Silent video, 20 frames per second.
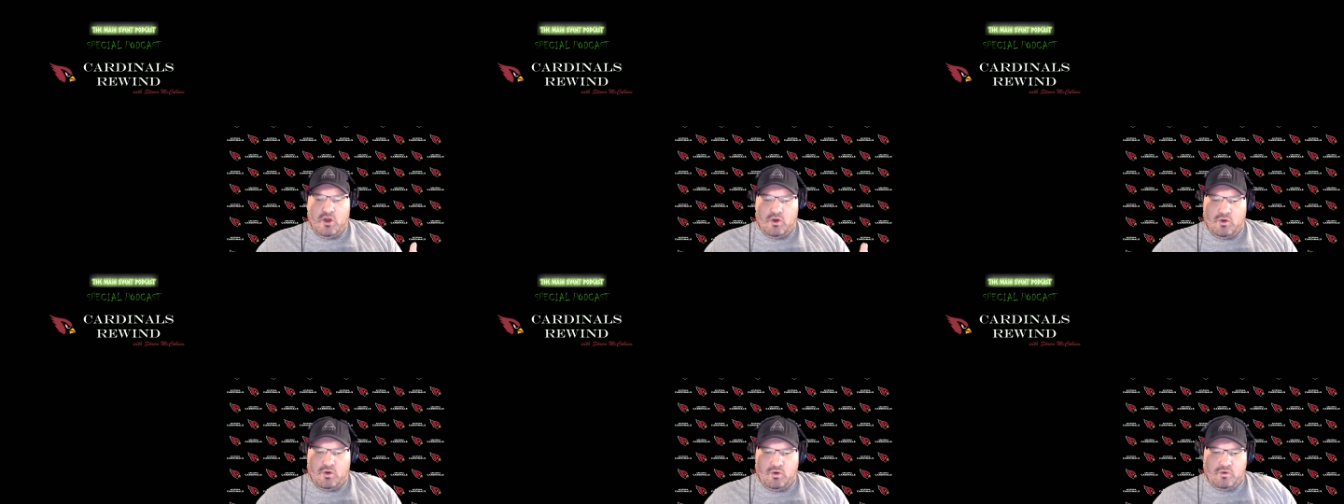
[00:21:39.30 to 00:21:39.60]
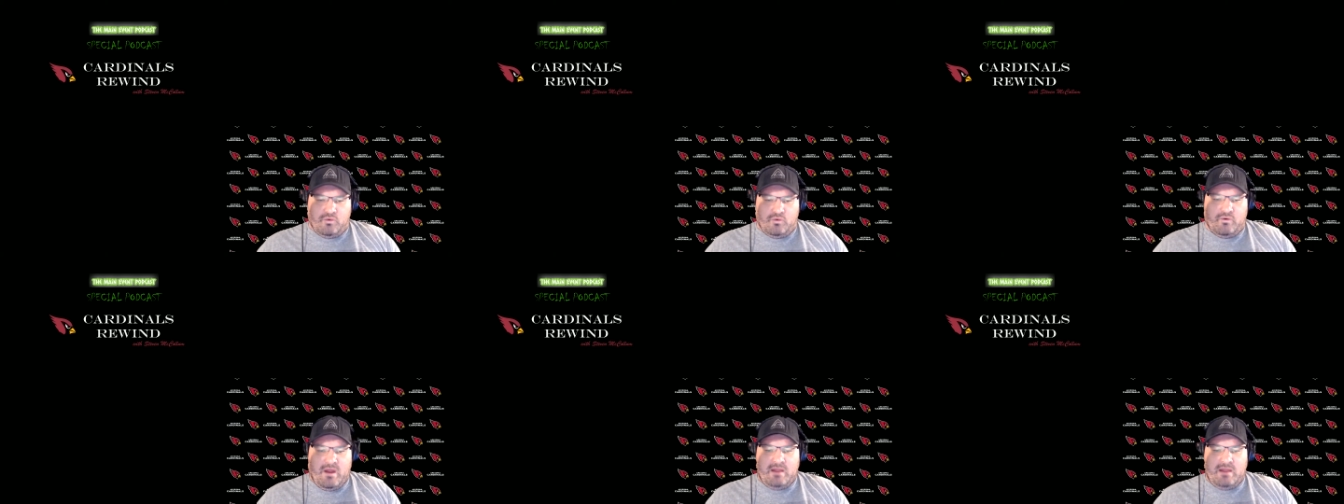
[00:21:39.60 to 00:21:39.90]

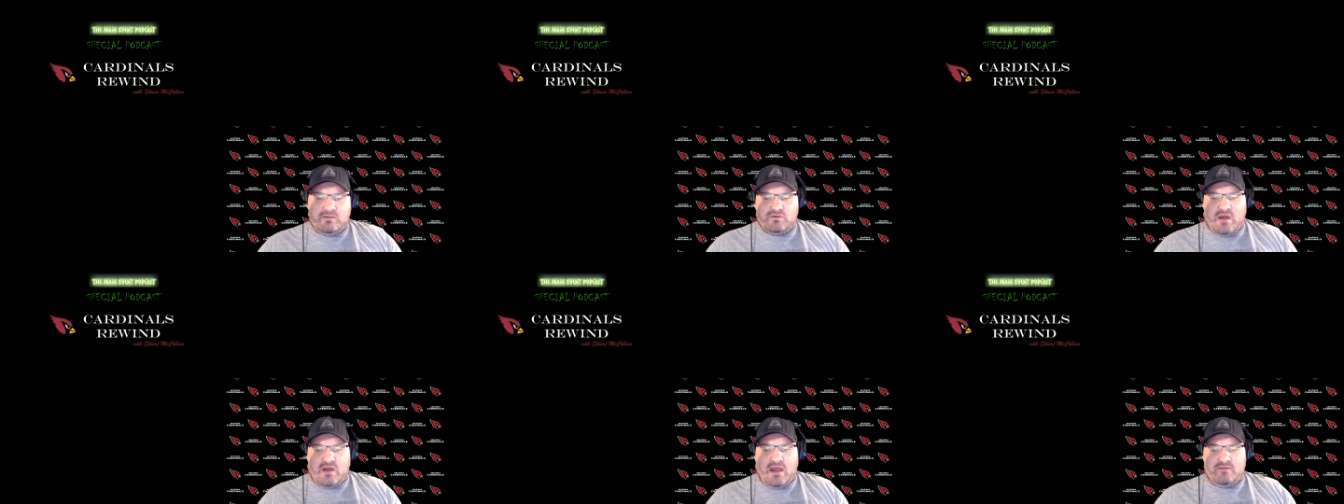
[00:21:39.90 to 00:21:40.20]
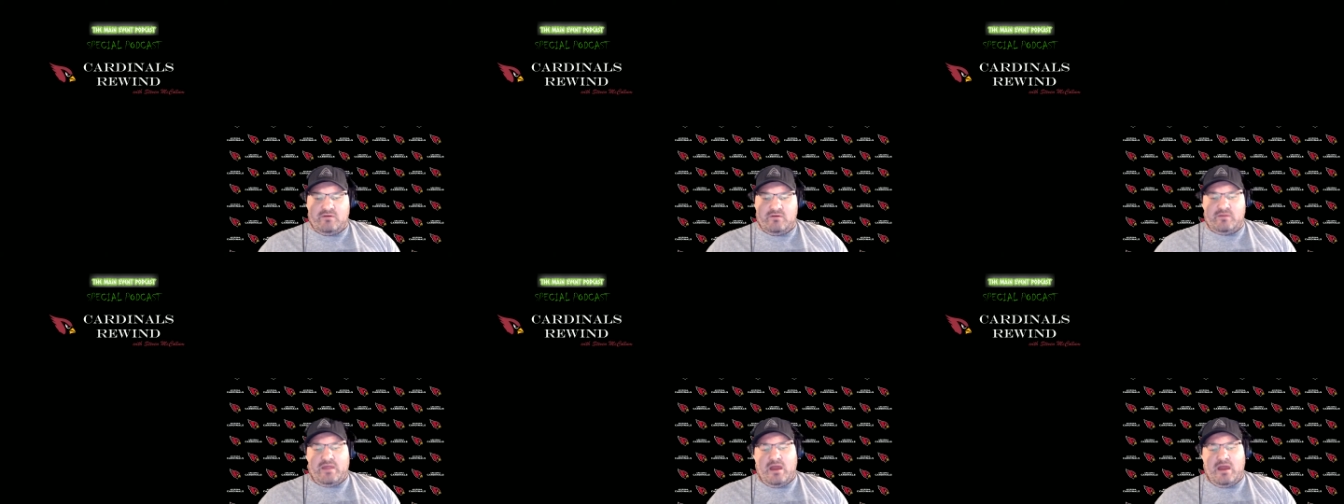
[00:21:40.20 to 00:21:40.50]
Great
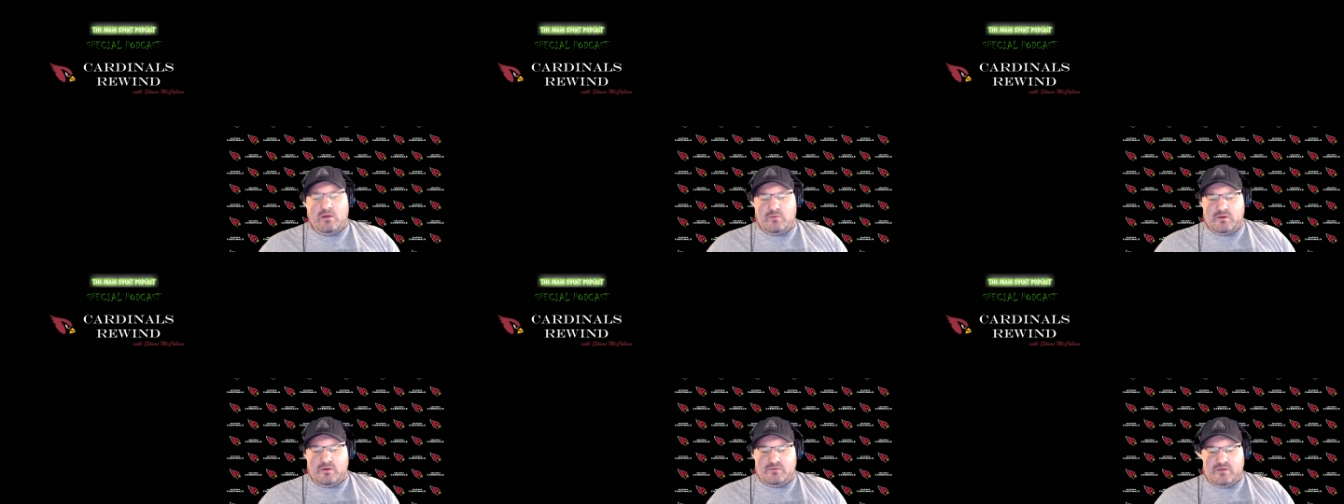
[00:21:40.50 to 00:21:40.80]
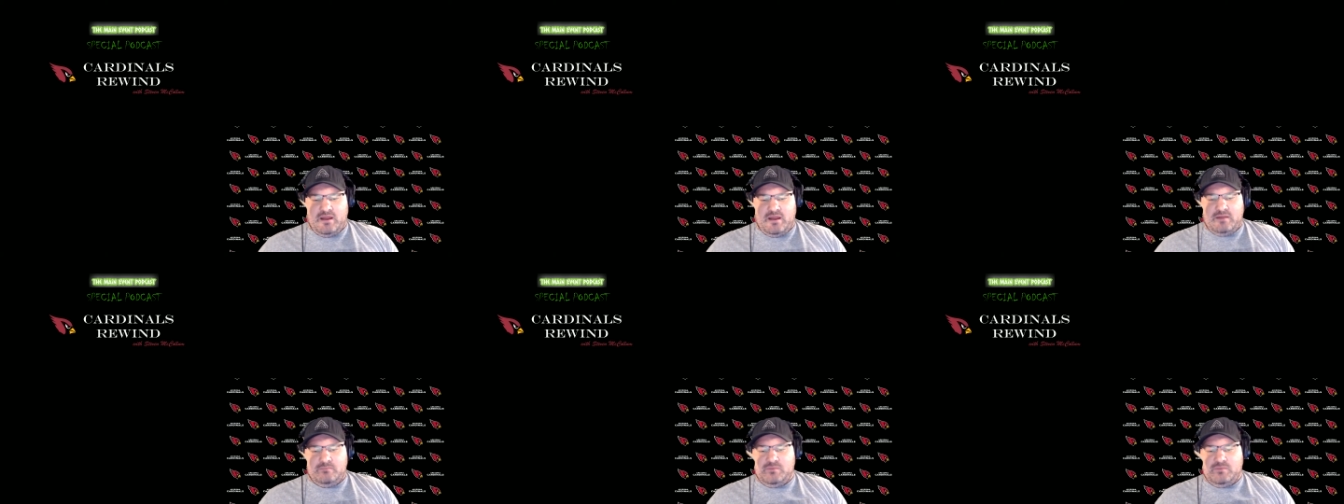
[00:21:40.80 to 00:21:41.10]
drive on that one,
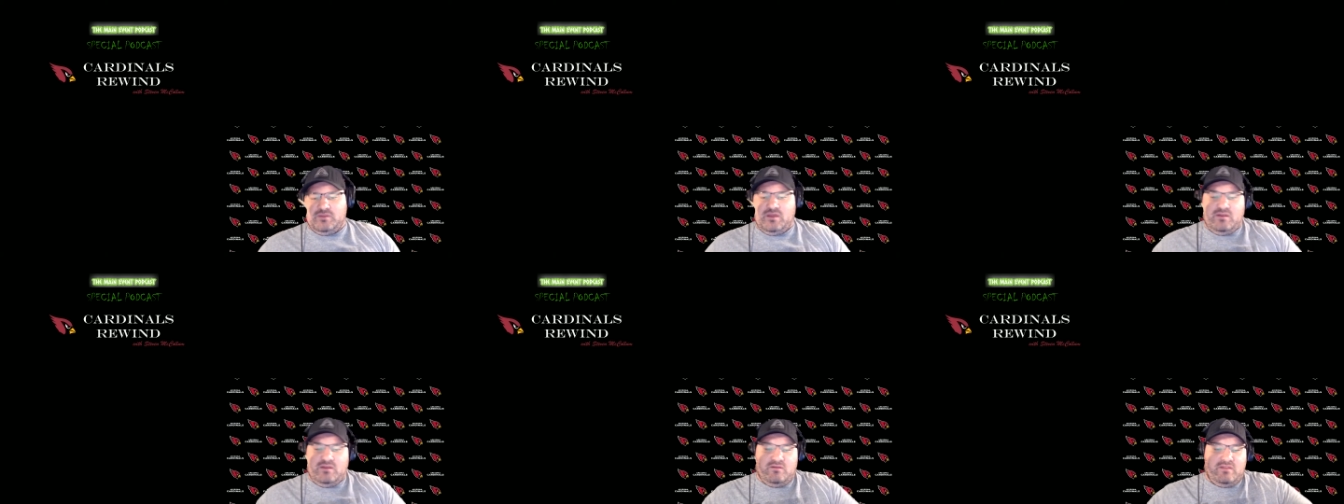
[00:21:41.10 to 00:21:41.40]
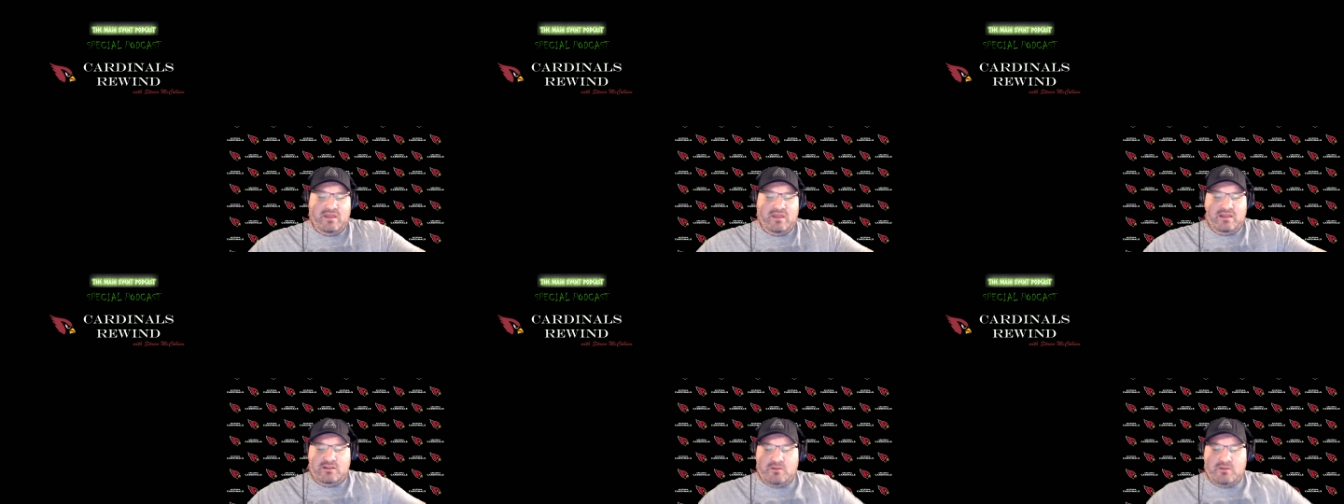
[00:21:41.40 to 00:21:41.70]
right? But then
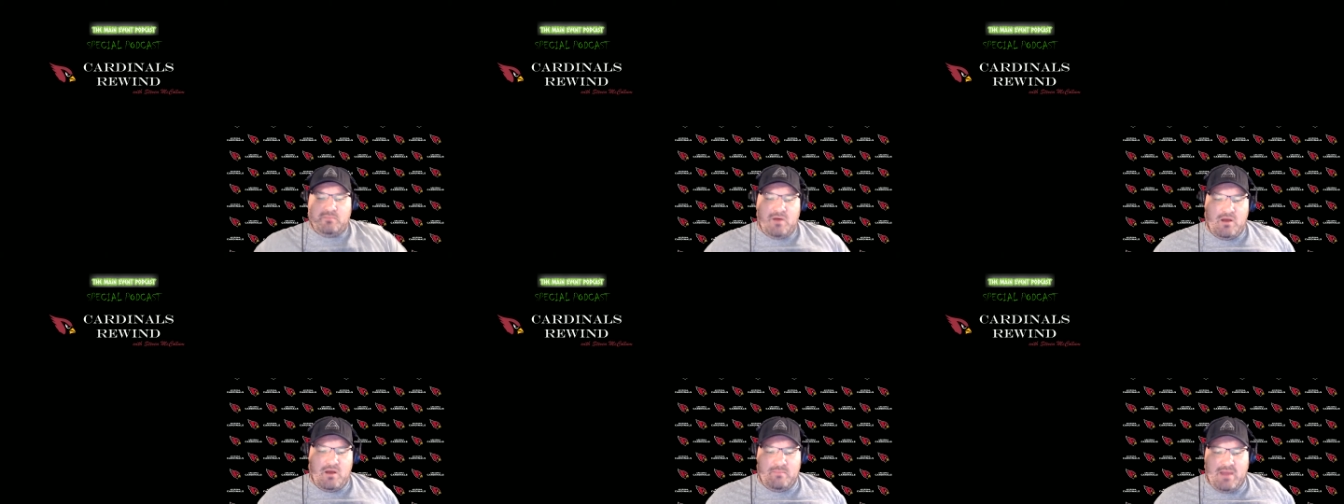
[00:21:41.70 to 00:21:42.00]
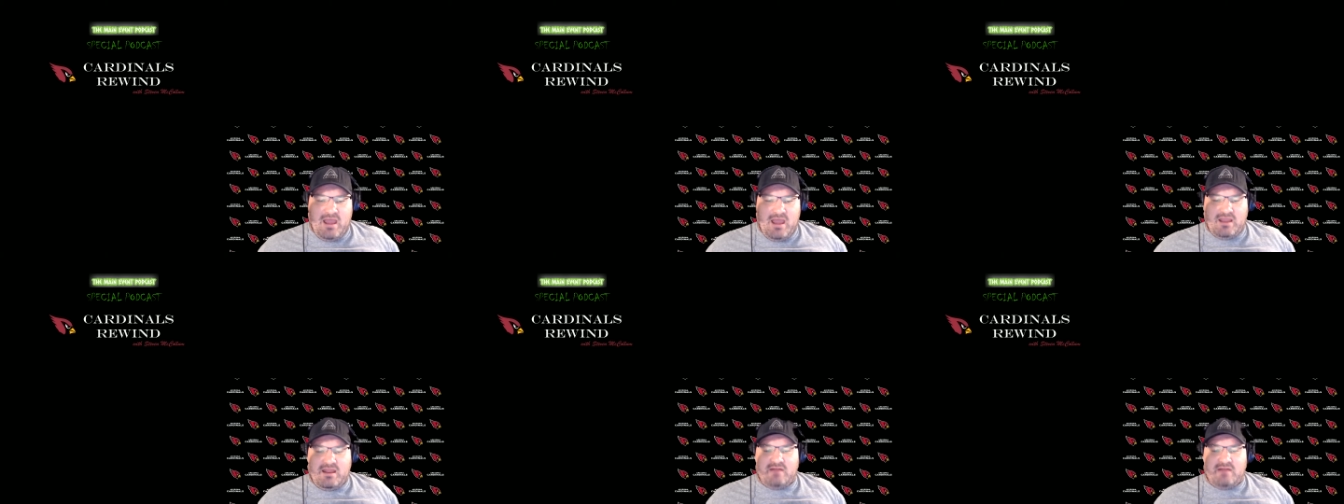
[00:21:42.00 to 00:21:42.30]
they get the ball
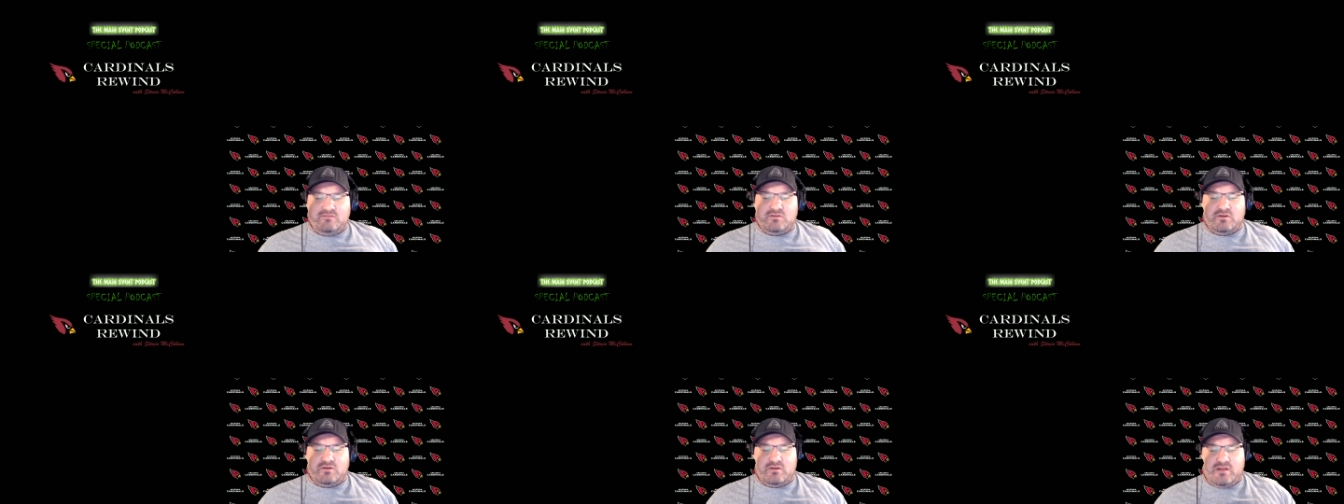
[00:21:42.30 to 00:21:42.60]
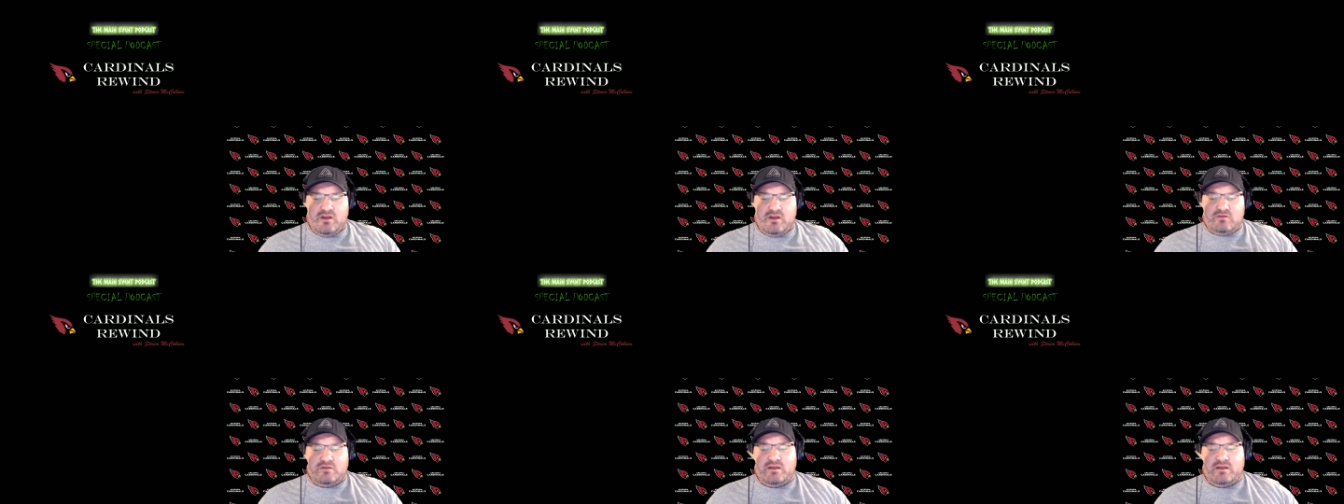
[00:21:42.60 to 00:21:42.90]
back after a
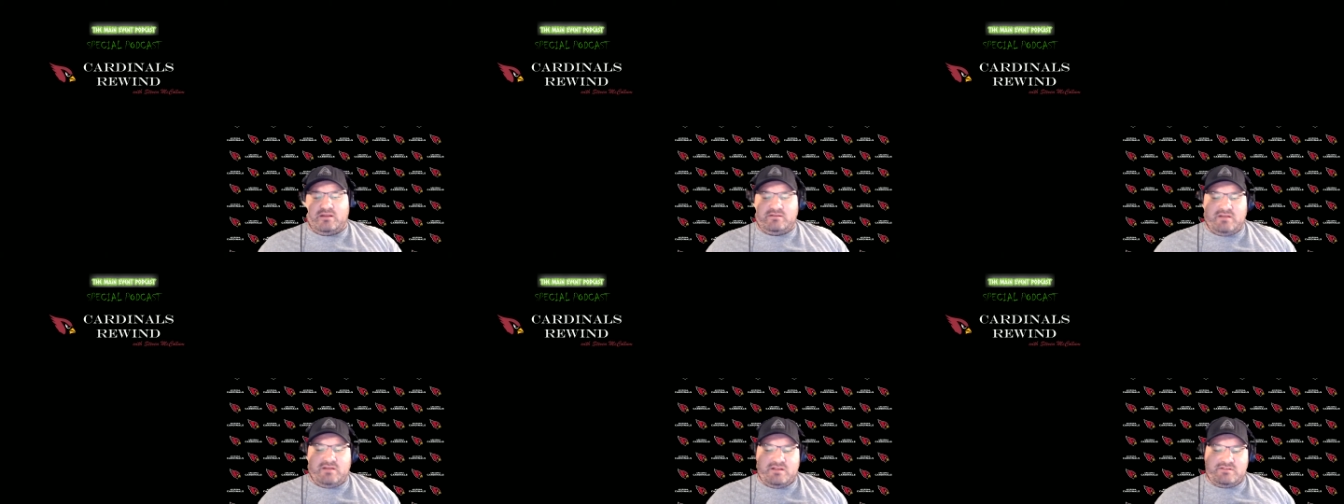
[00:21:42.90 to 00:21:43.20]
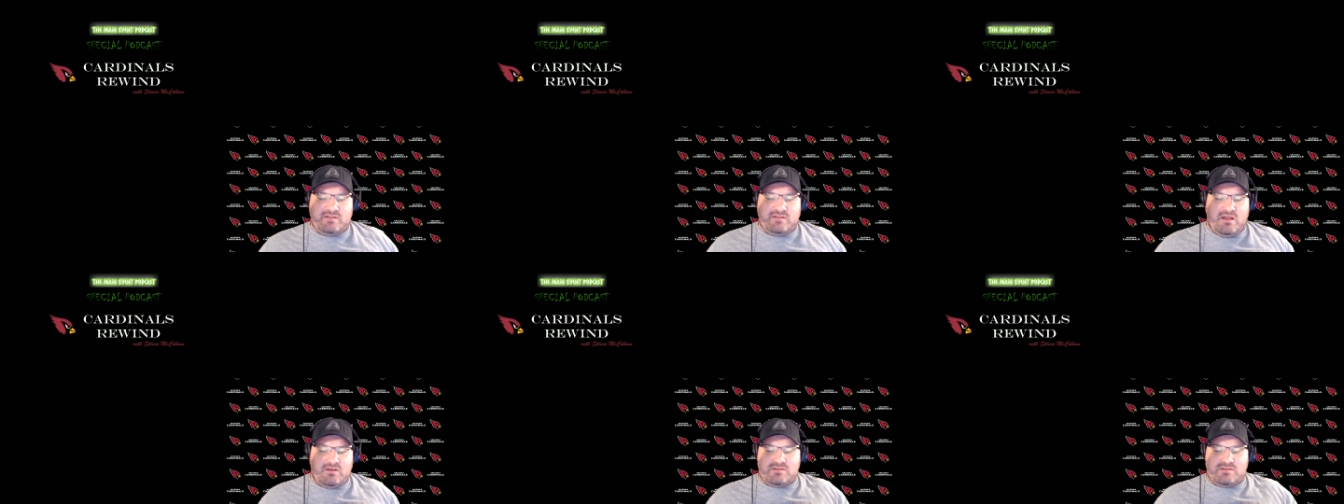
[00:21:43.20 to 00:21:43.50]
Carolina
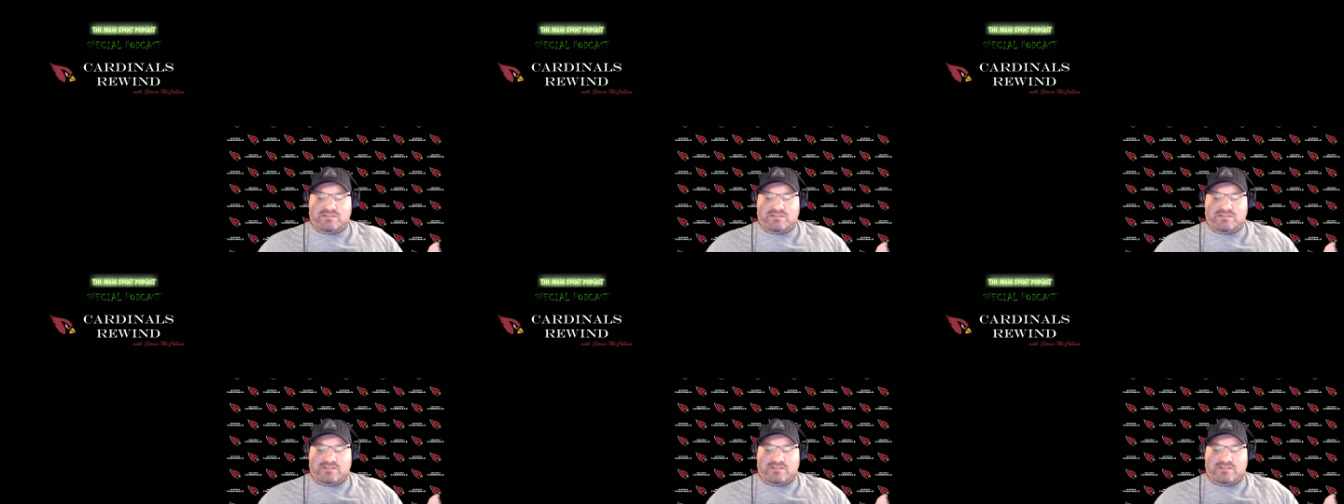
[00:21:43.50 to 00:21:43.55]
touchdown.